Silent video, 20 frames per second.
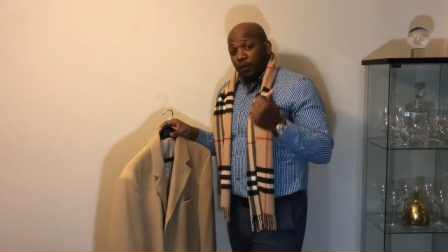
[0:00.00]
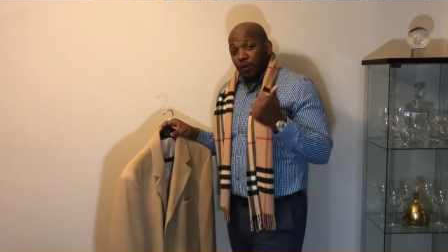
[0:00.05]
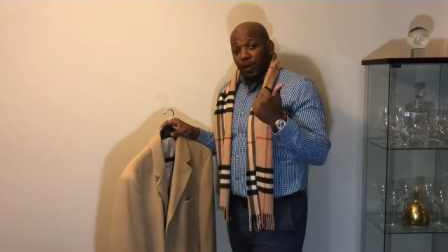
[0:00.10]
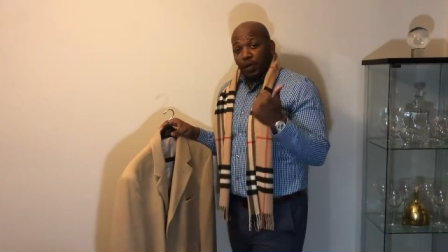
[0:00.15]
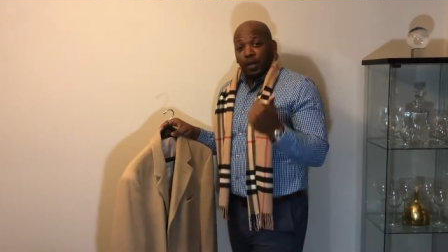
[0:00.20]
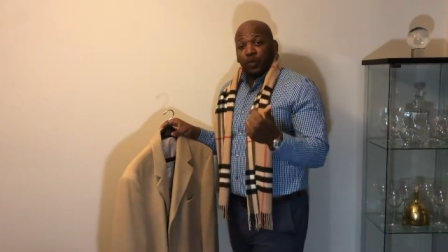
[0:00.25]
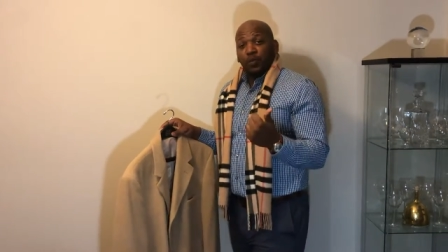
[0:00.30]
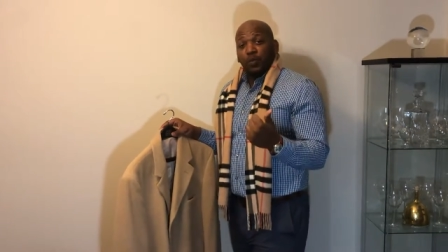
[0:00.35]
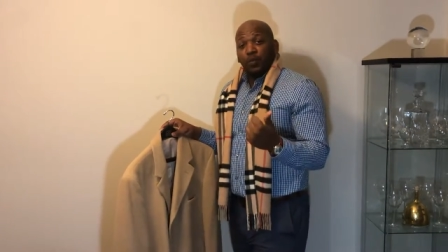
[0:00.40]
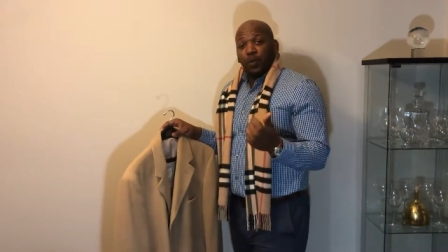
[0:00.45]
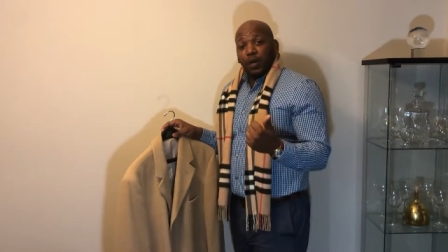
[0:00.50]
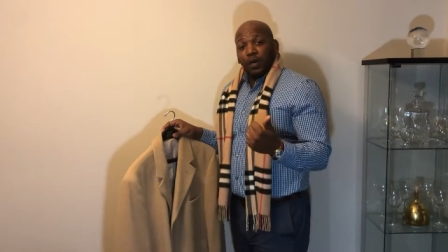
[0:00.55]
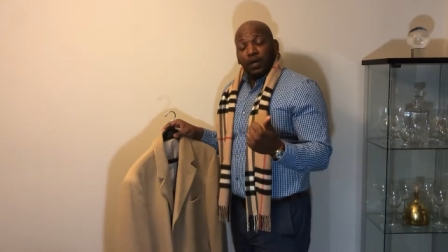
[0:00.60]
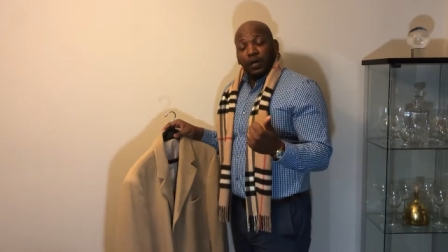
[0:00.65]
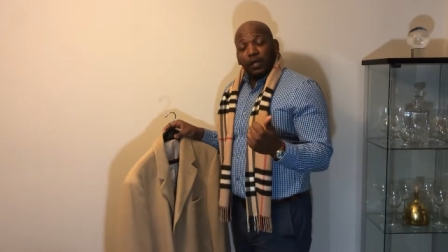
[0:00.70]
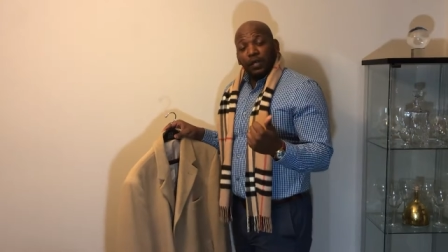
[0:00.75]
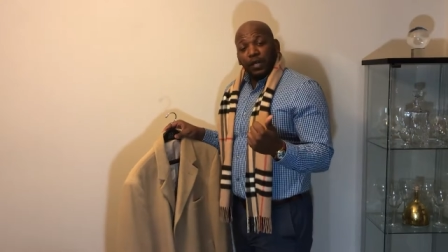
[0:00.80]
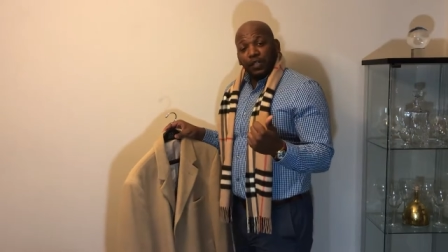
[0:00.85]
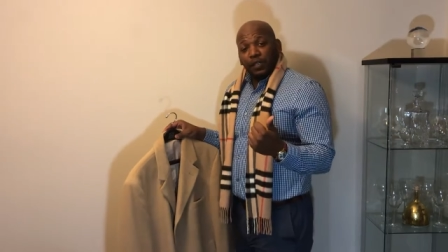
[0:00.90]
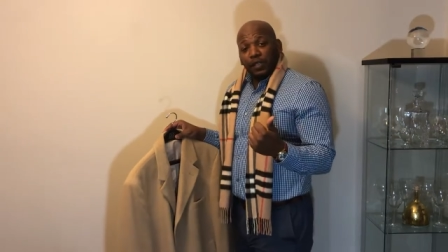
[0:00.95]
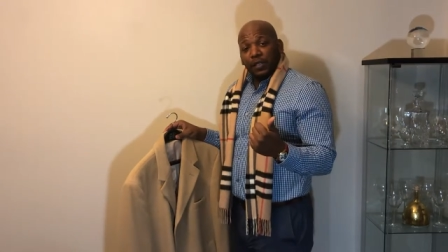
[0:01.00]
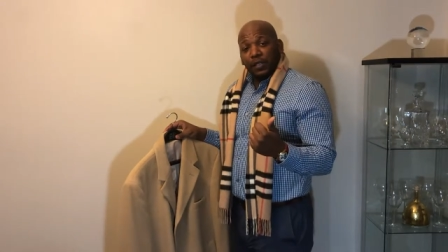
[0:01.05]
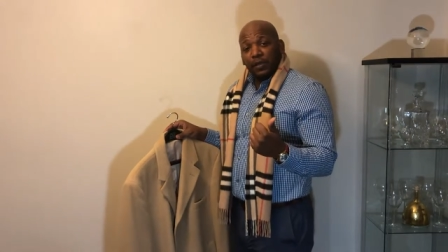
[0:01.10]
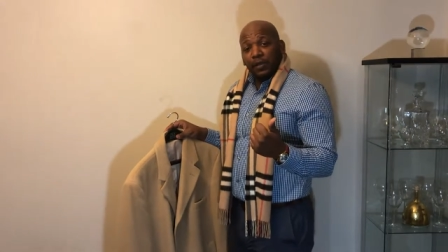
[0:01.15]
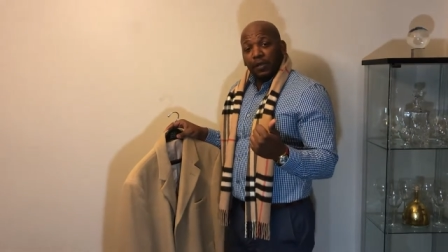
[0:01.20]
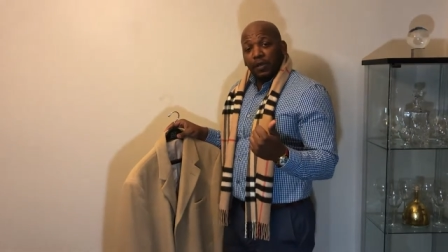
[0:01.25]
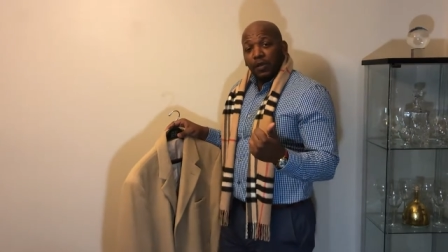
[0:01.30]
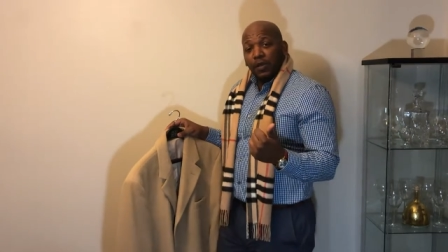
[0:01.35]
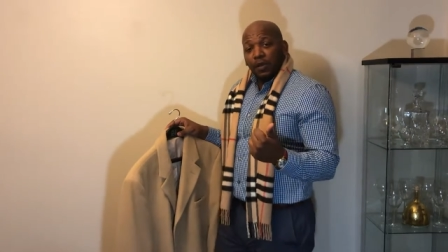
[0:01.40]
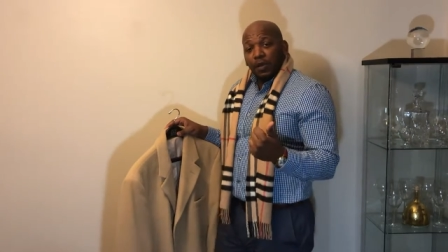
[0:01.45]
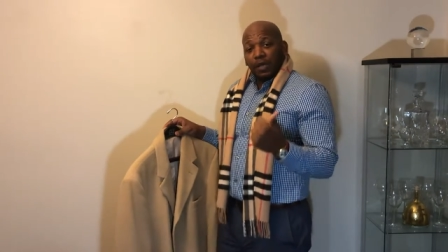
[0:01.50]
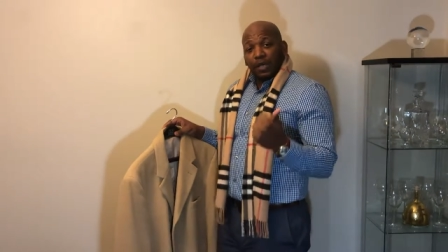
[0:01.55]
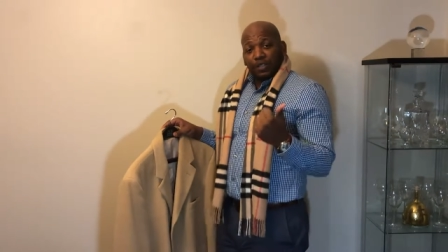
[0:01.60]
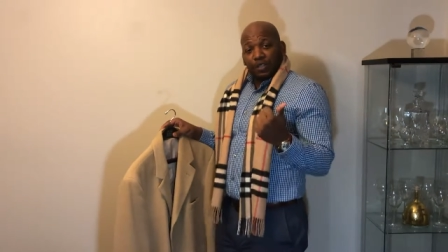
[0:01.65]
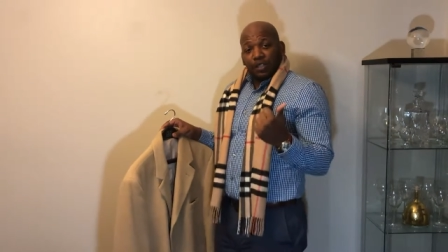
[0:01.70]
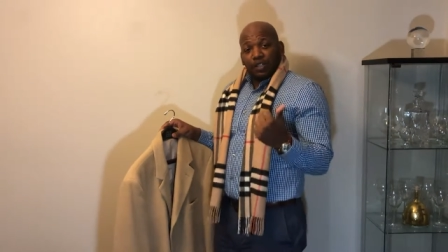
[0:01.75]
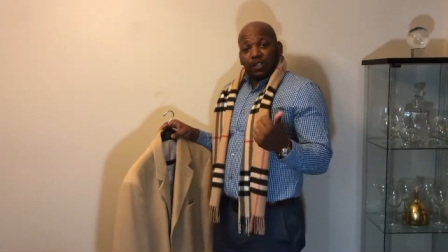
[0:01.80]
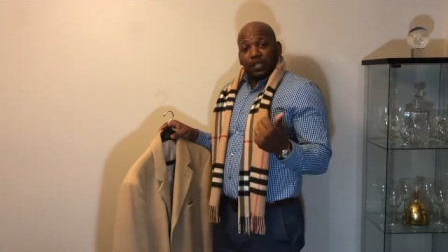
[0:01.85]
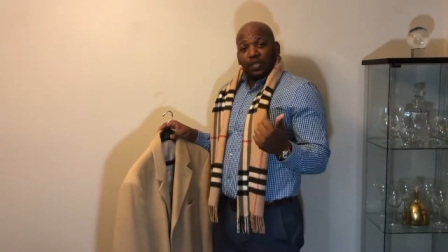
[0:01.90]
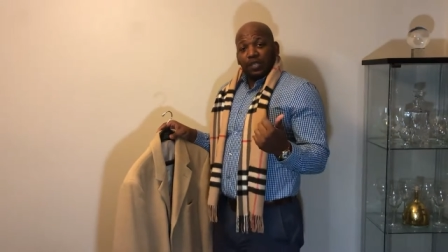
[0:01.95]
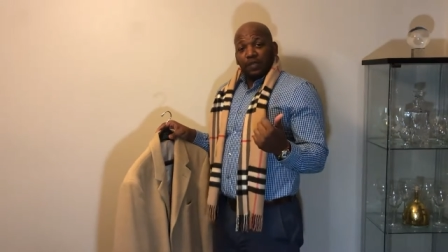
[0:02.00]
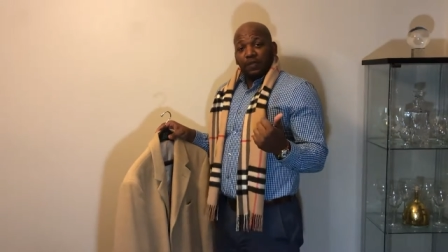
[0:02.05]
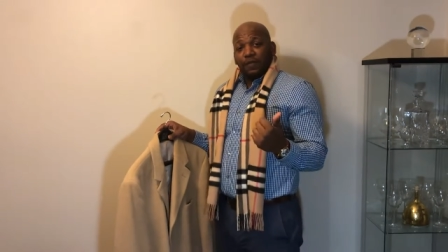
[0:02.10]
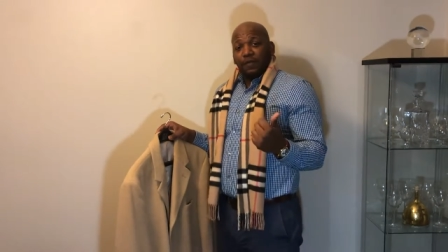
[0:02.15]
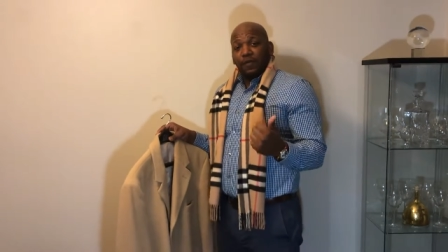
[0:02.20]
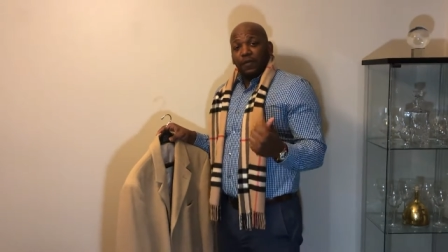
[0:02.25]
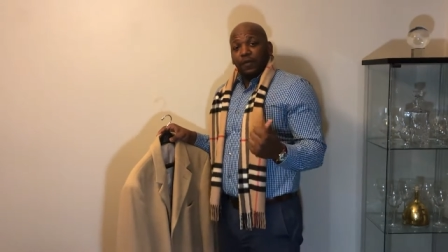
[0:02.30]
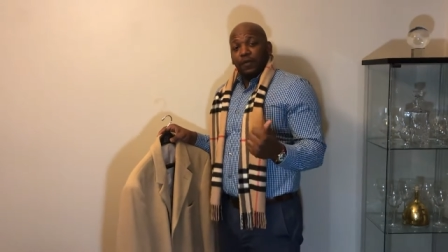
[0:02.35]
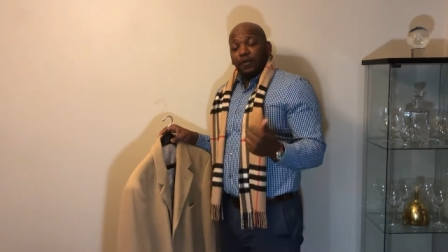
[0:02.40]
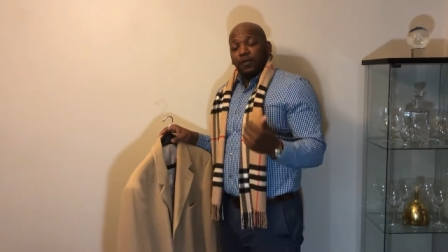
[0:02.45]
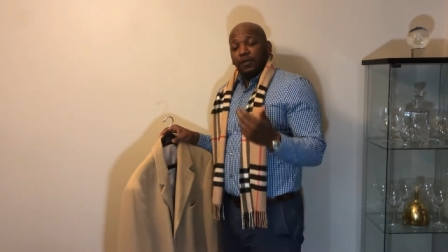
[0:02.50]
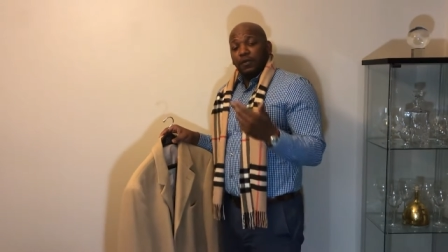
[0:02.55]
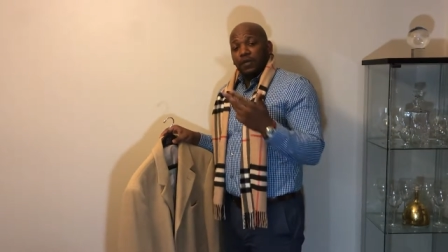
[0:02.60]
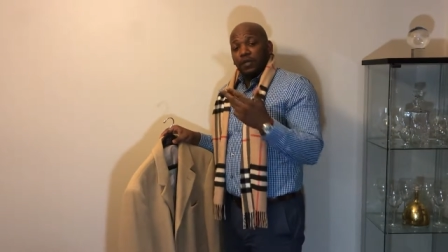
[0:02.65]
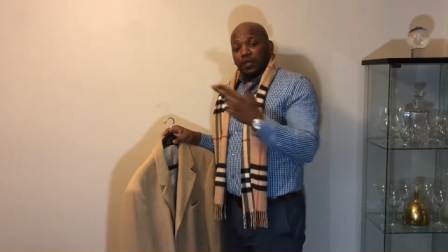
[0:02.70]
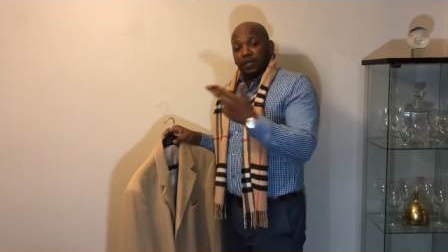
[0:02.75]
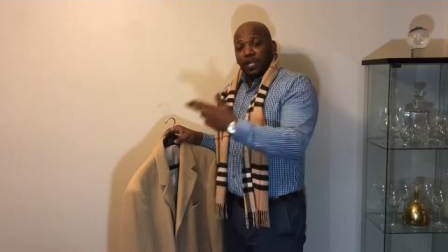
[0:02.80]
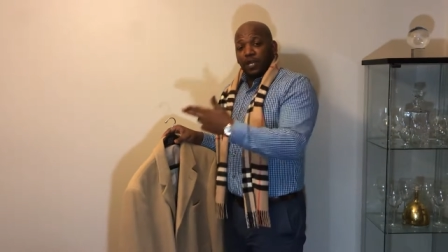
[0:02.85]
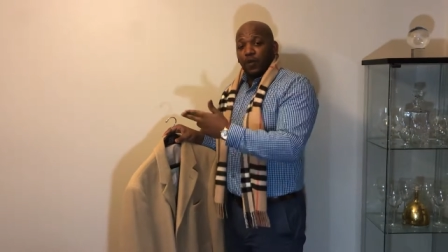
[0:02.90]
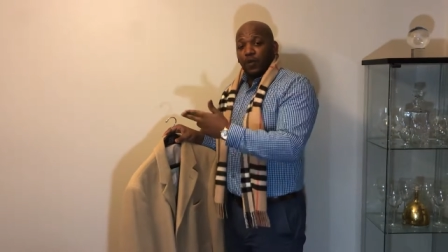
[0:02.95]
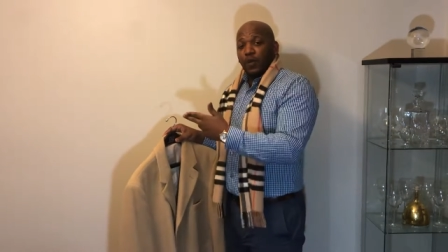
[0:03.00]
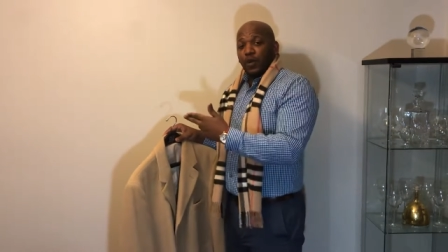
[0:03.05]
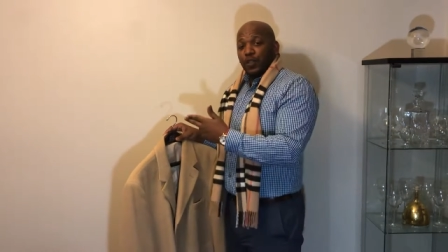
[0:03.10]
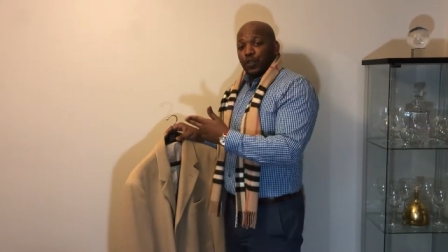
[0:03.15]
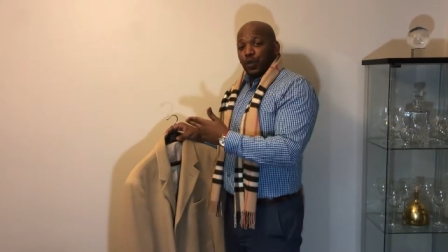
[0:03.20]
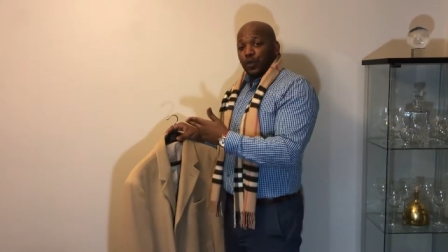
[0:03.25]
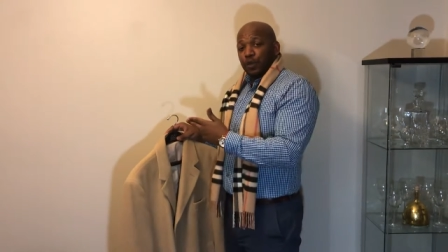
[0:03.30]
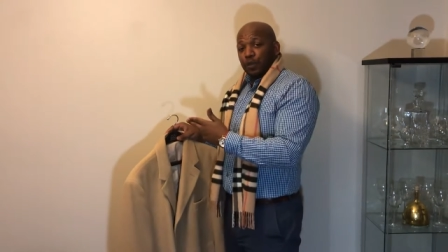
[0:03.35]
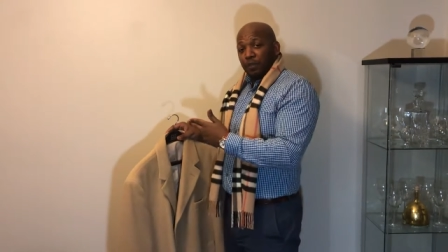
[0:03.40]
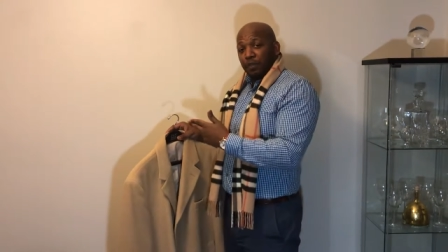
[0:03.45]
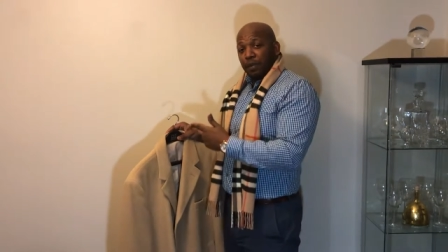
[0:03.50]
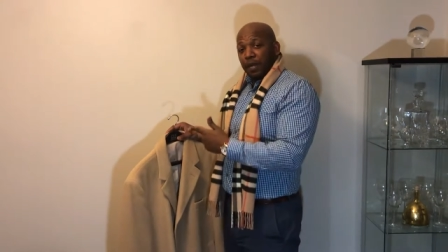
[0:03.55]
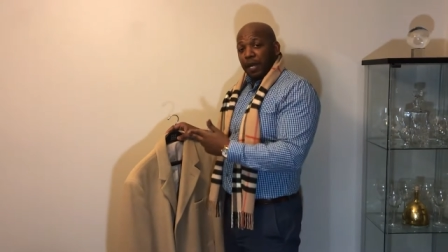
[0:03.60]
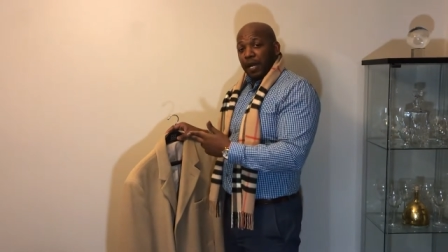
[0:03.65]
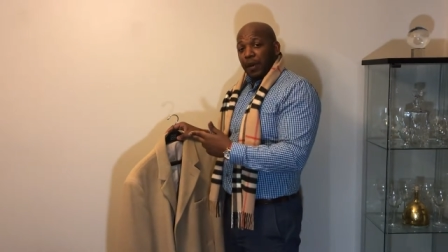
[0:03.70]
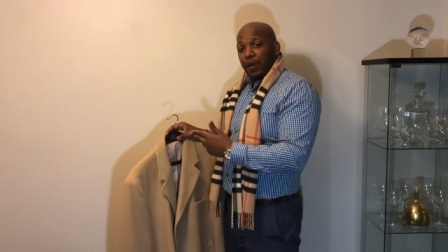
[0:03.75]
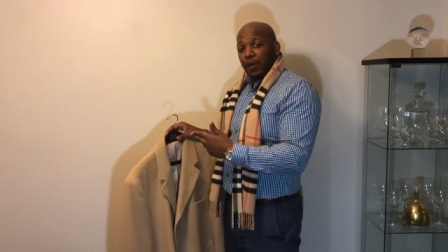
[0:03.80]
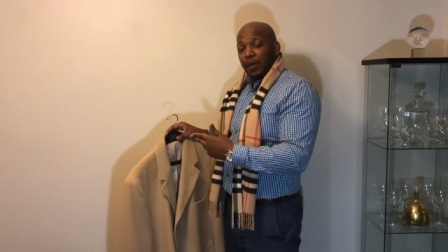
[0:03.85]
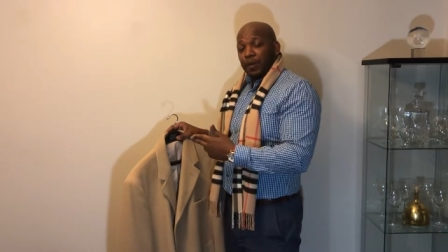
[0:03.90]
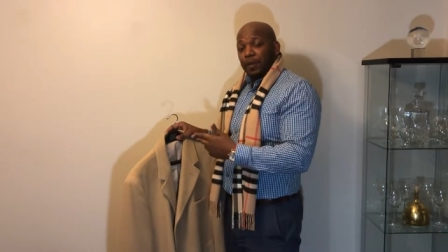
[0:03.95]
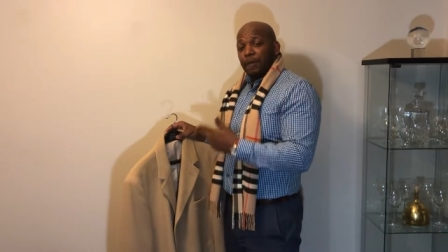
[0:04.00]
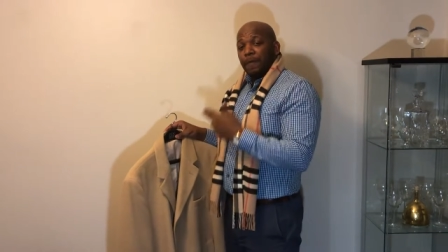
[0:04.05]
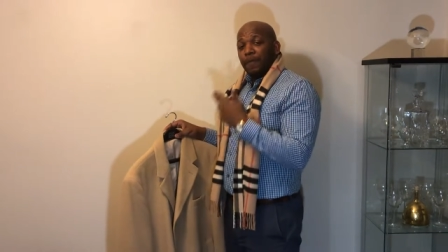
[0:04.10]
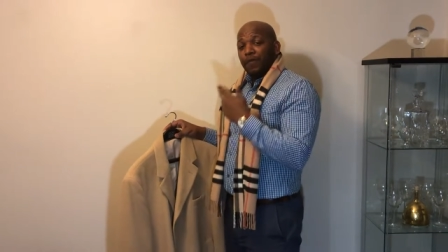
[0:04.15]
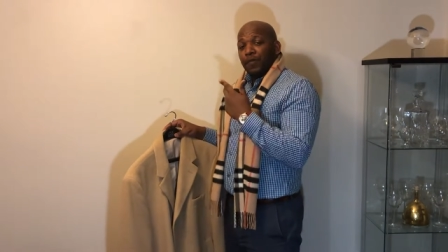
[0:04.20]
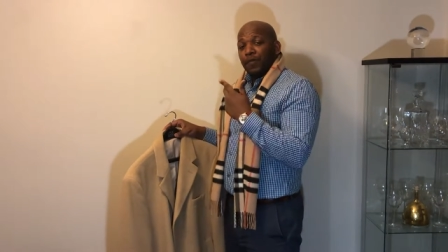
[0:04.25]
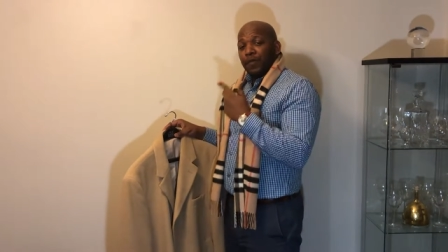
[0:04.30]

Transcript: The one I was wearing initially, that's the Chesterfield. The second one I showed you, the black one,